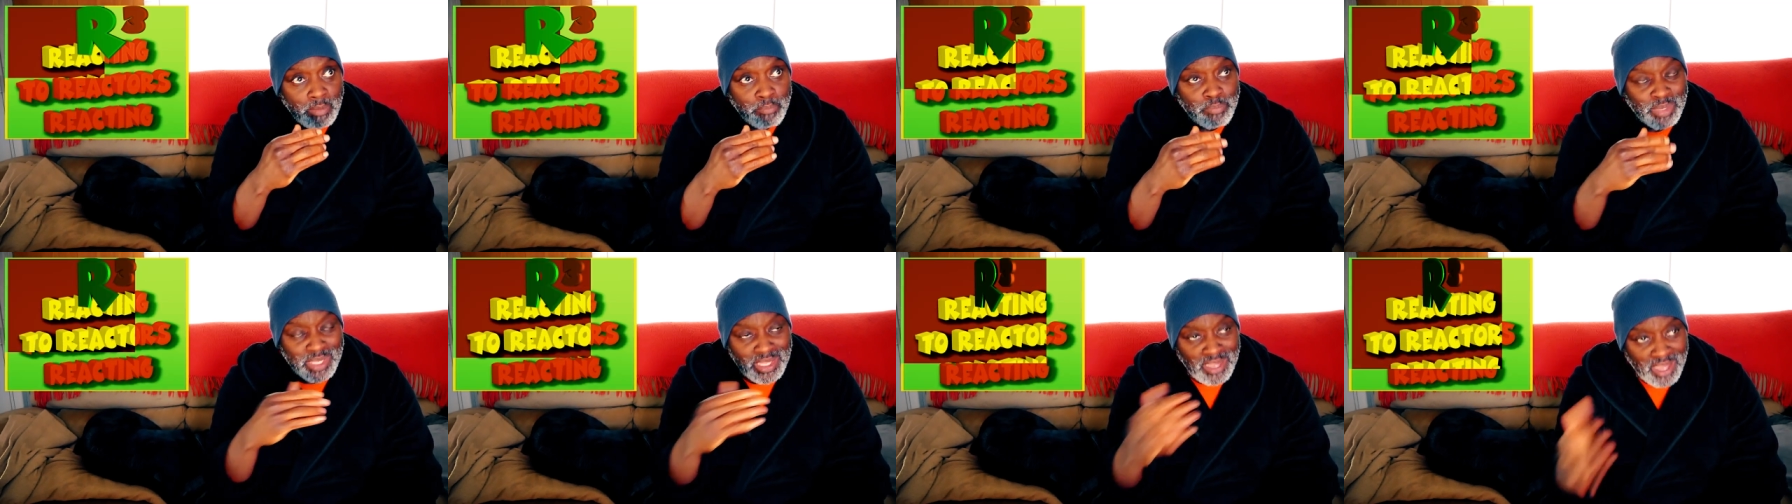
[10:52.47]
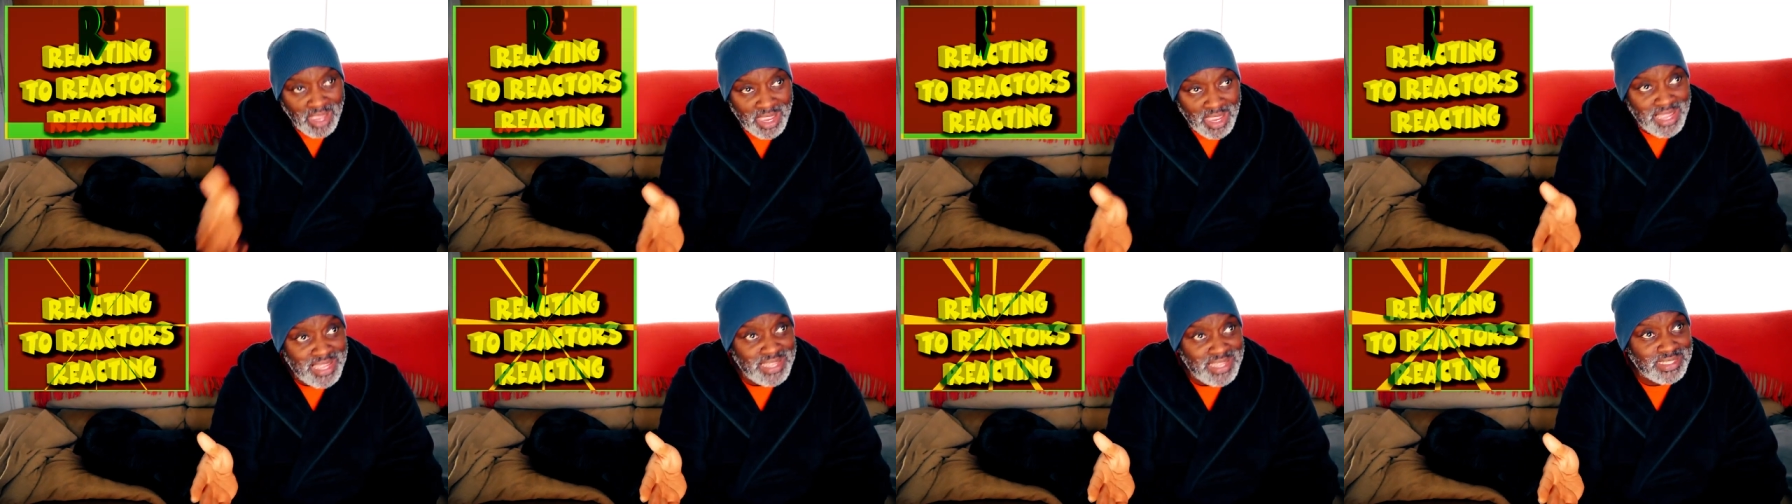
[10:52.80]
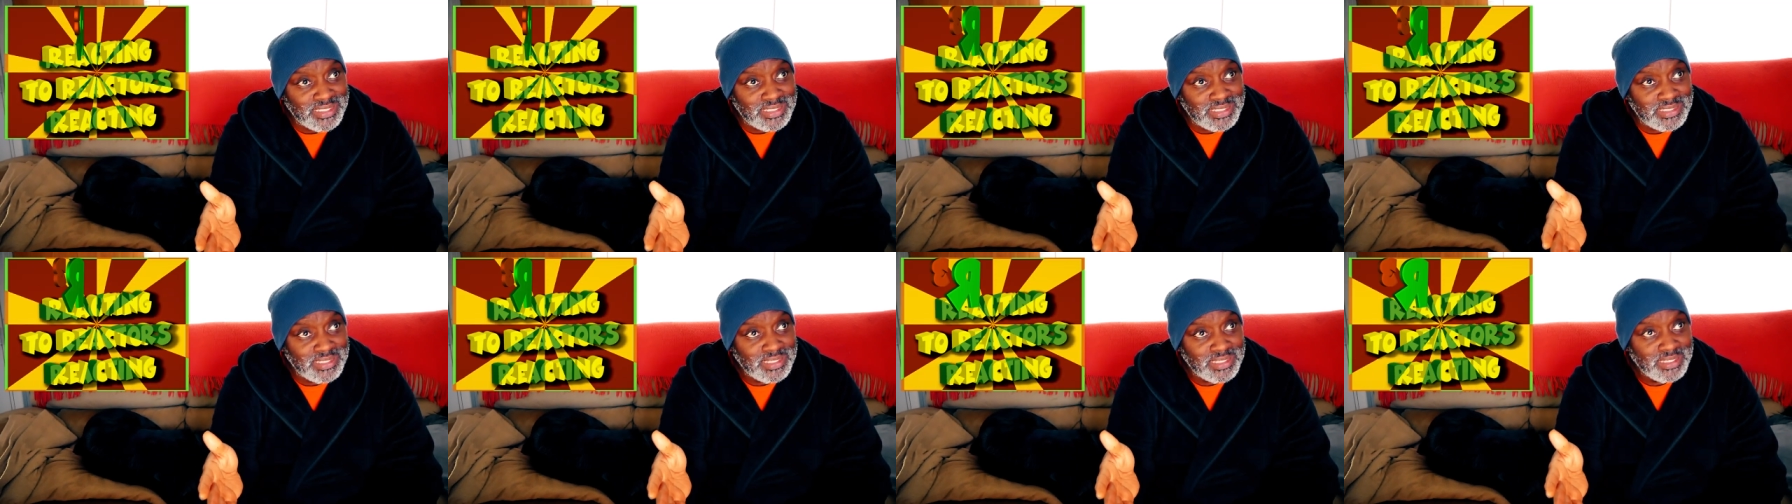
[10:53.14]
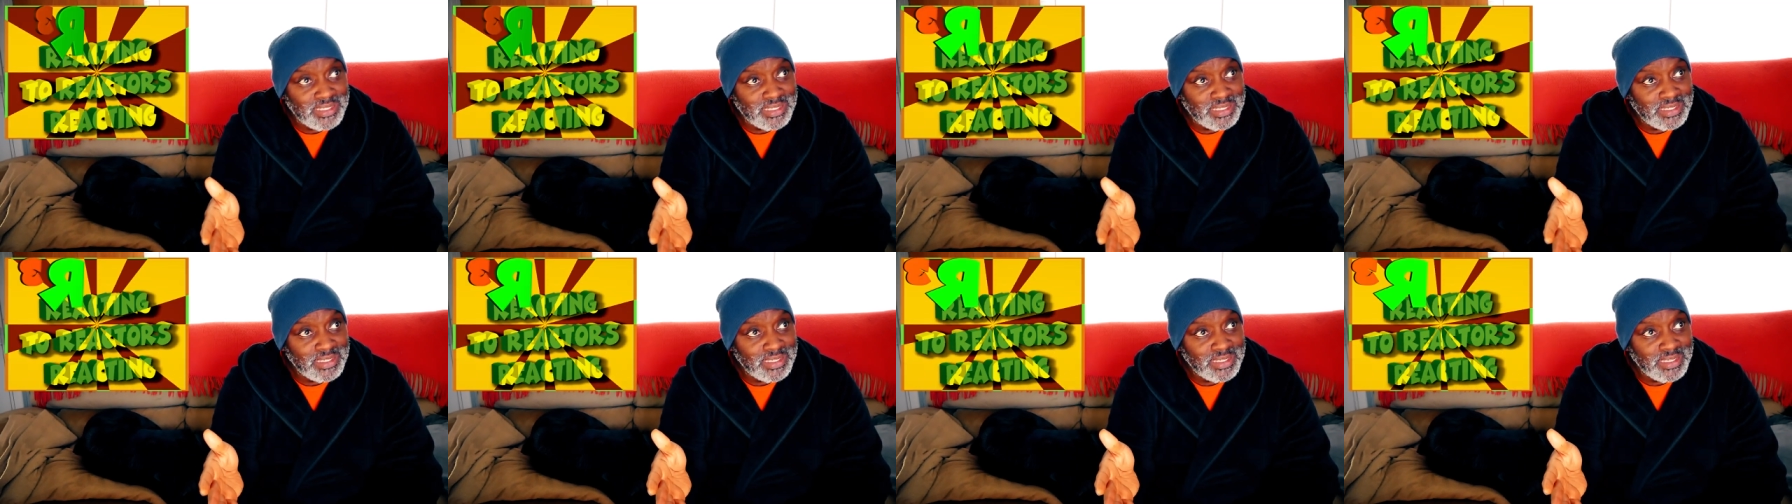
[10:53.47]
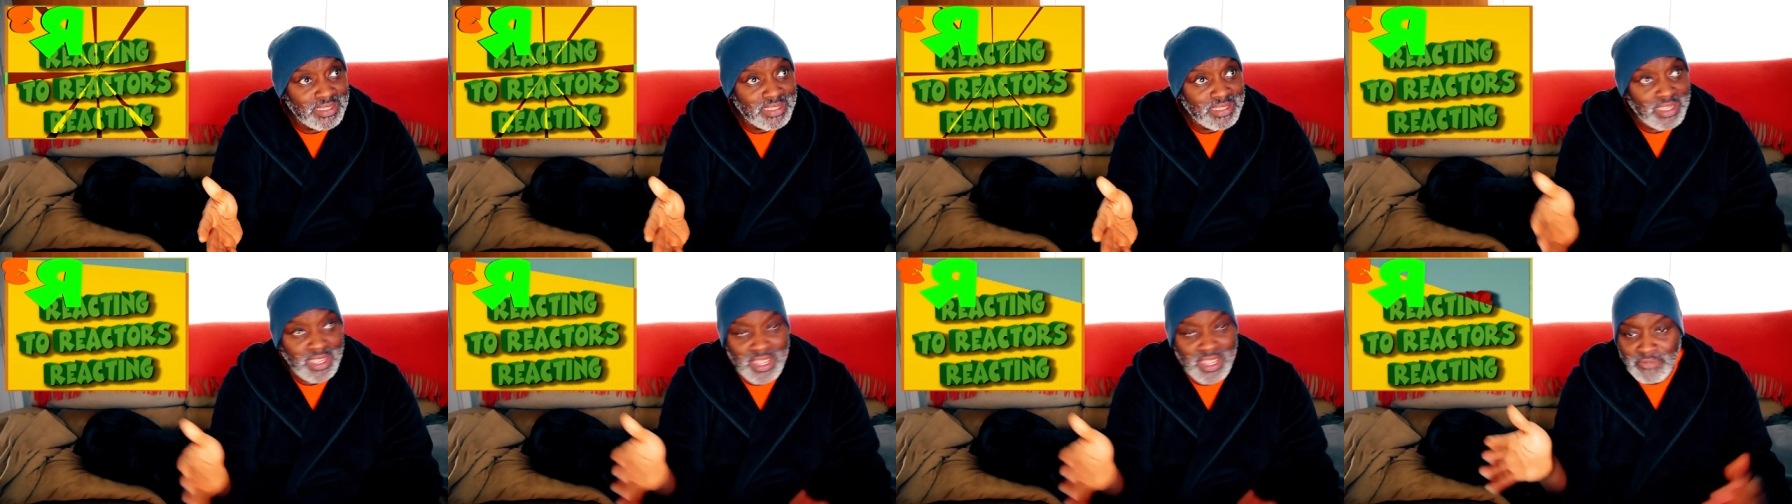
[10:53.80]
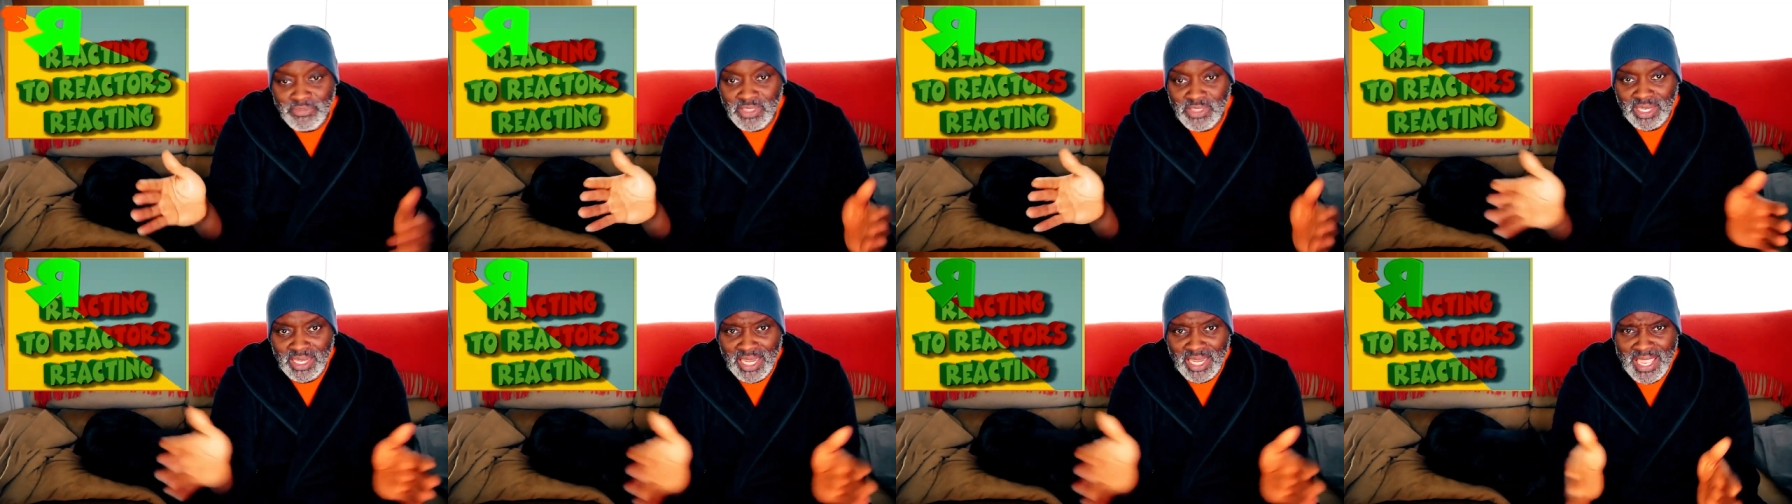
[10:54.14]
because
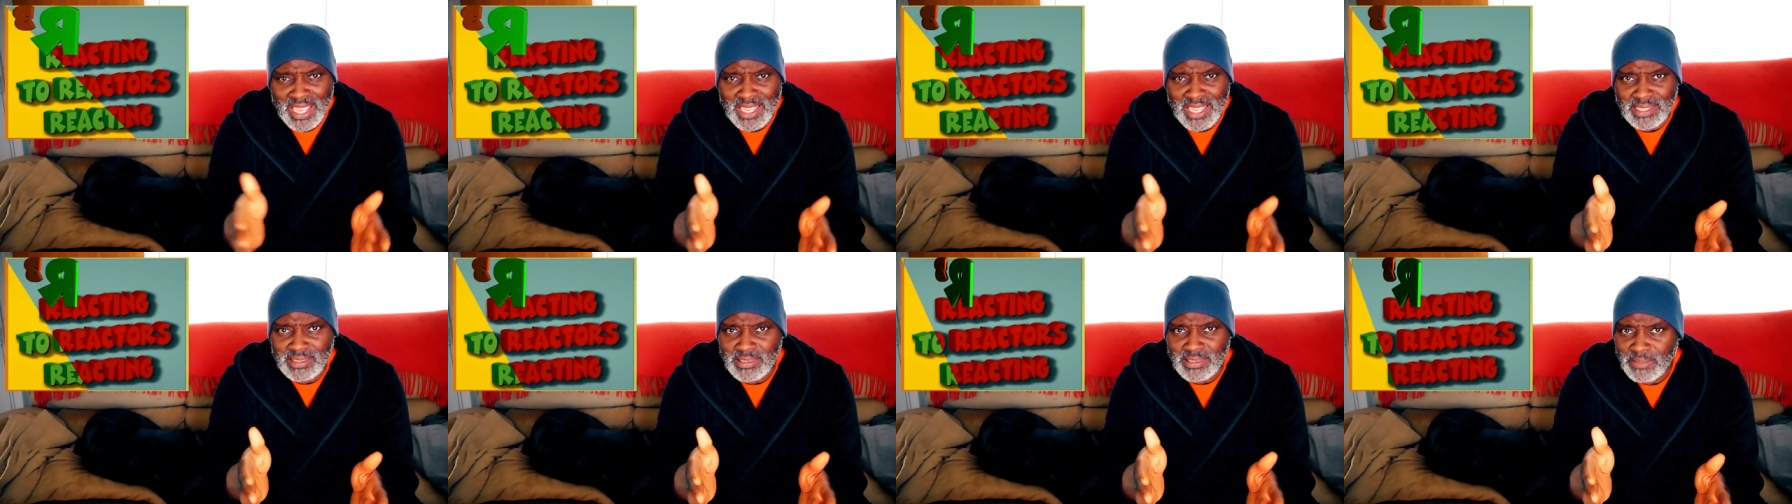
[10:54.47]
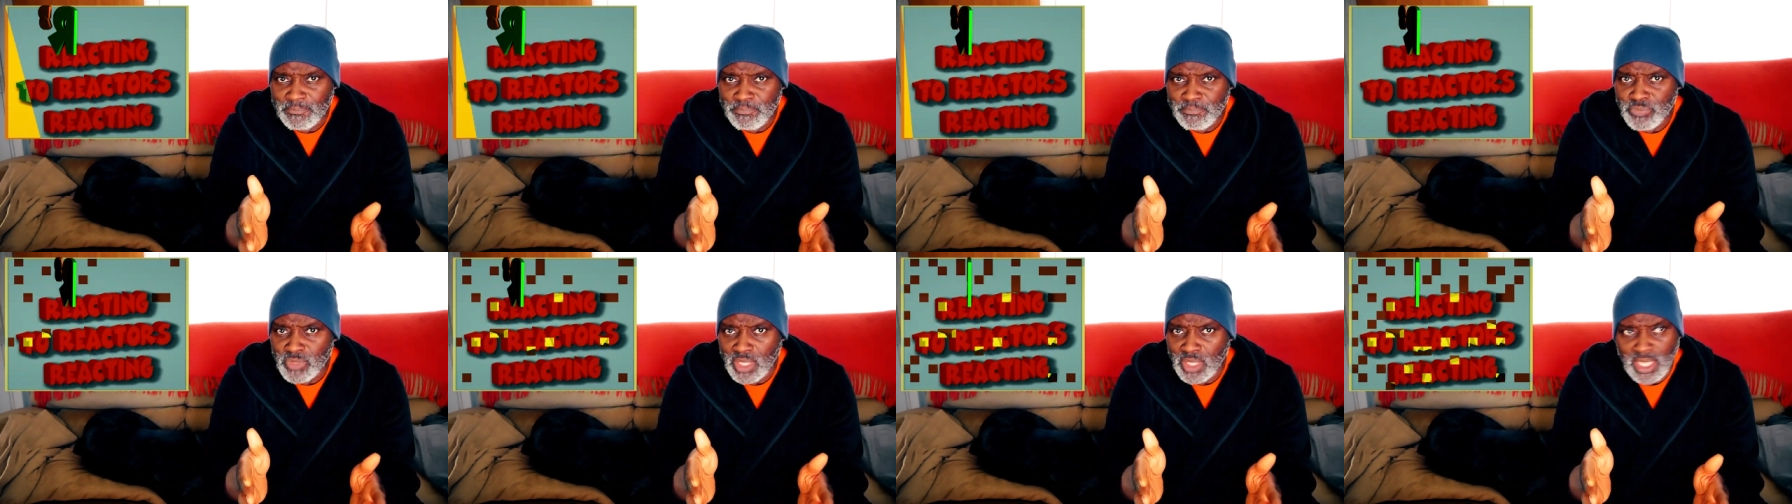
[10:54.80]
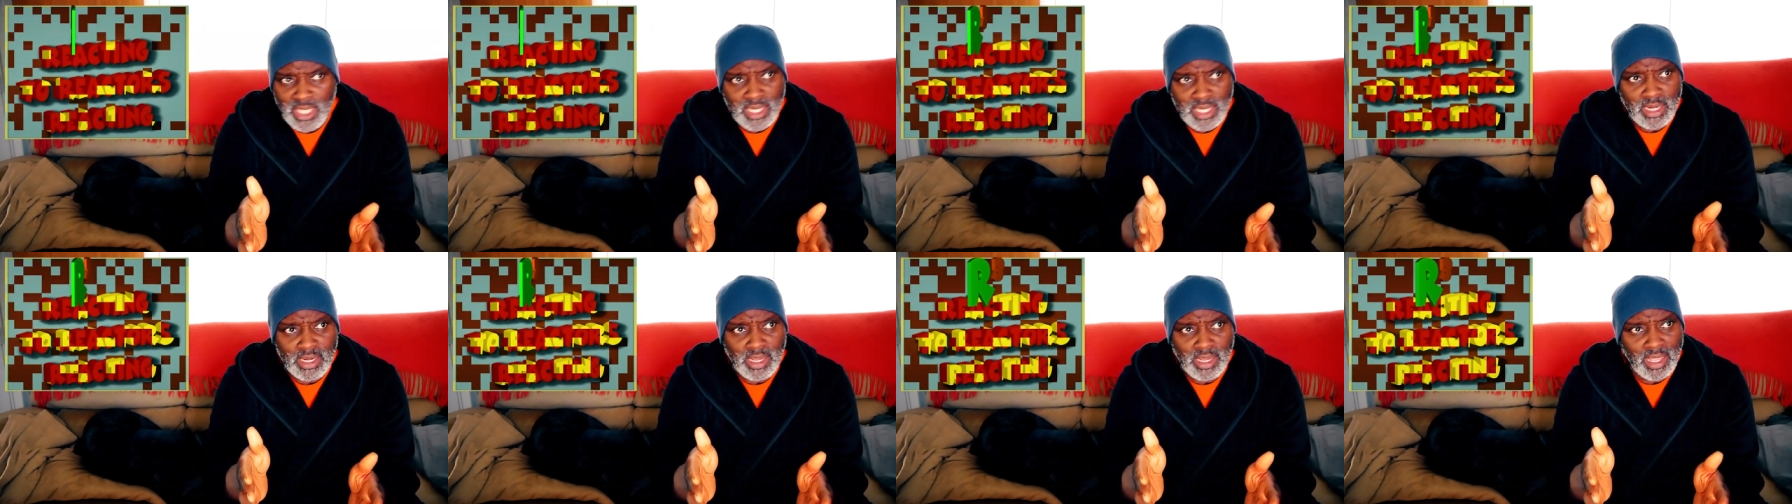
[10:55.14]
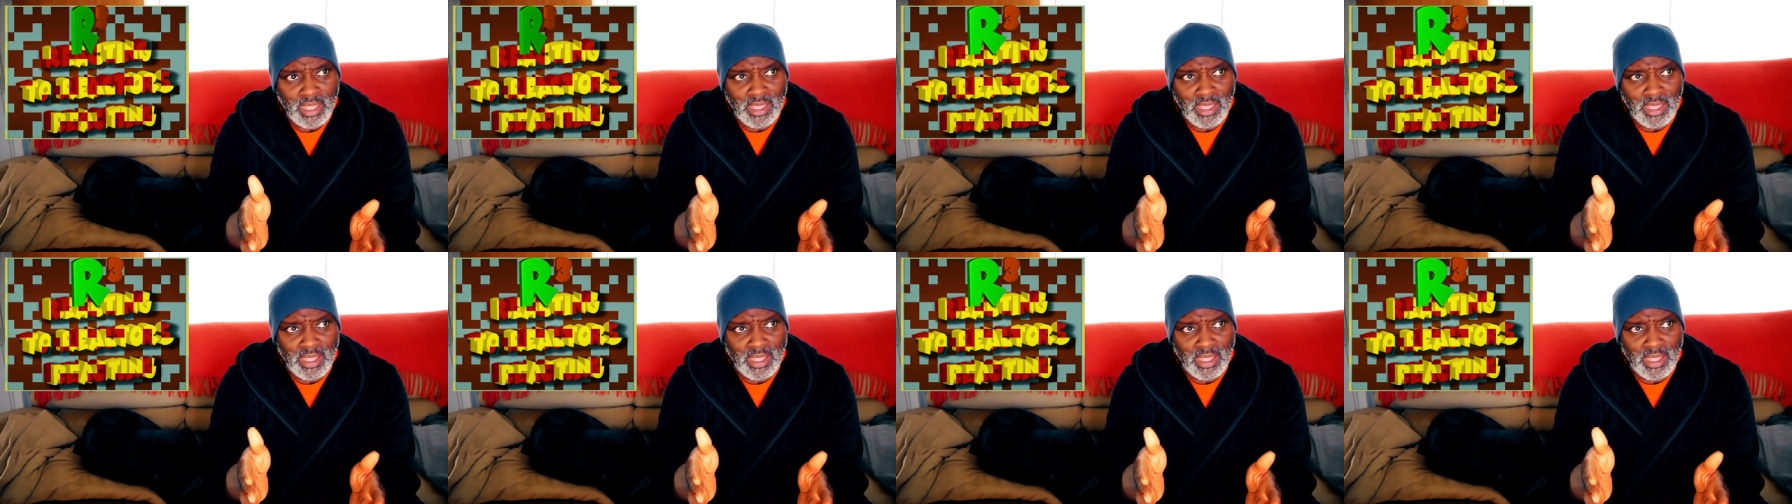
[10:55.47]
of the length, and